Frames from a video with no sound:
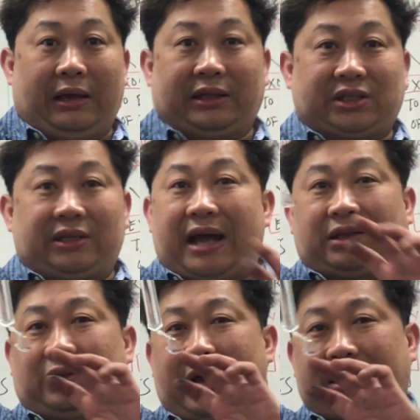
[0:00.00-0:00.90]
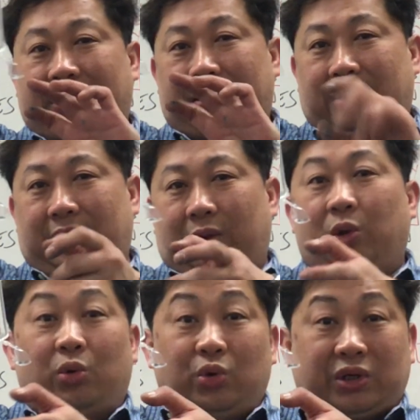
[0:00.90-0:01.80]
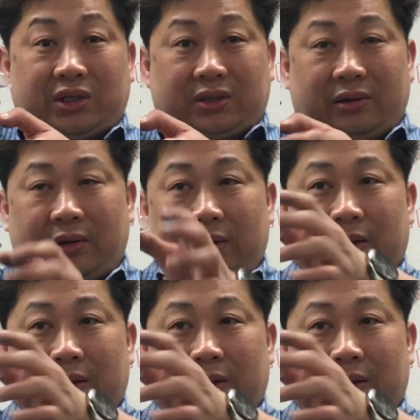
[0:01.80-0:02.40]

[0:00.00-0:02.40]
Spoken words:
It's not that loose.